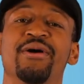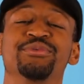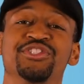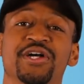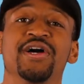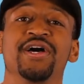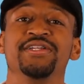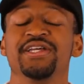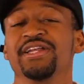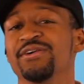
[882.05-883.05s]
I'm
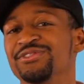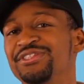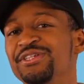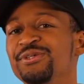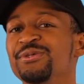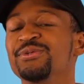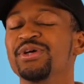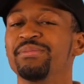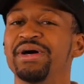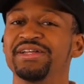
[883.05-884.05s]
Sean, and I'll see you
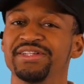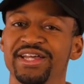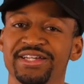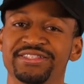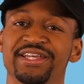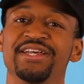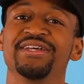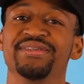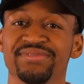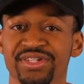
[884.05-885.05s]
in my next
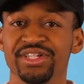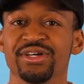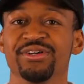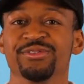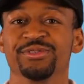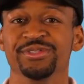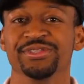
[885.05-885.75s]
video.